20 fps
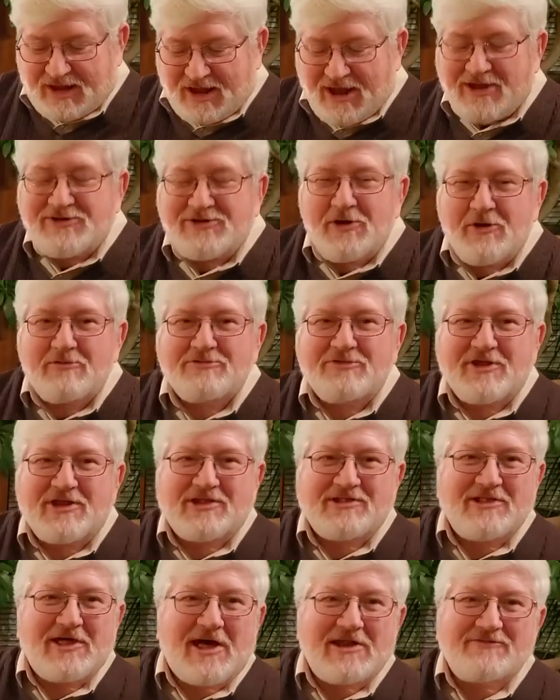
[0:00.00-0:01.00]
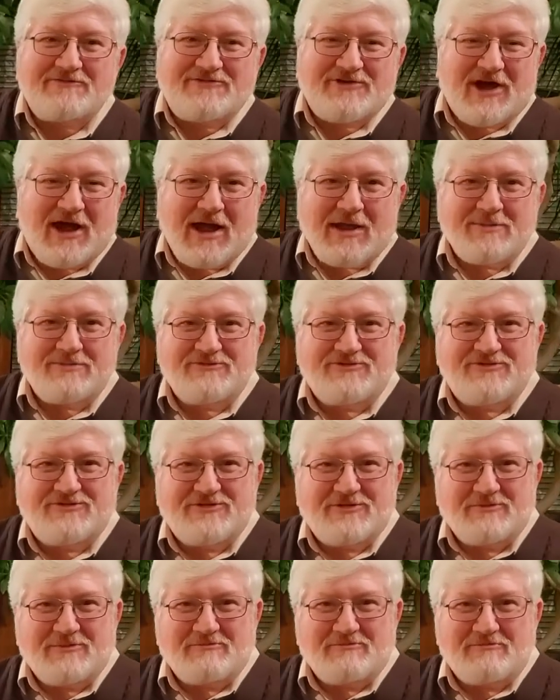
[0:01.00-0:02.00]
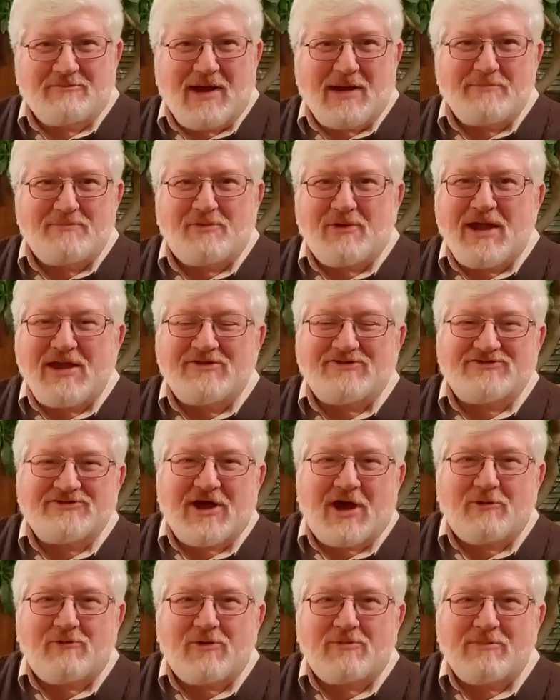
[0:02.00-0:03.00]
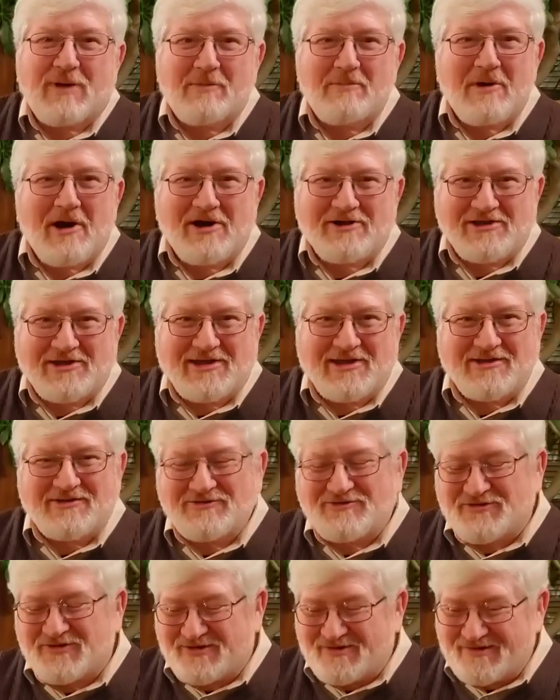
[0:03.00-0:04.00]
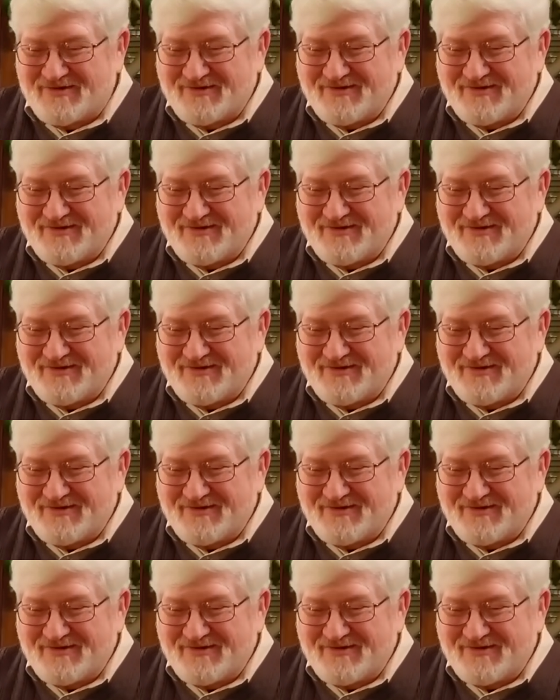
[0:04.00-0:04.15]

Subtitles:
I know that a lot of times my brain's not where my body is.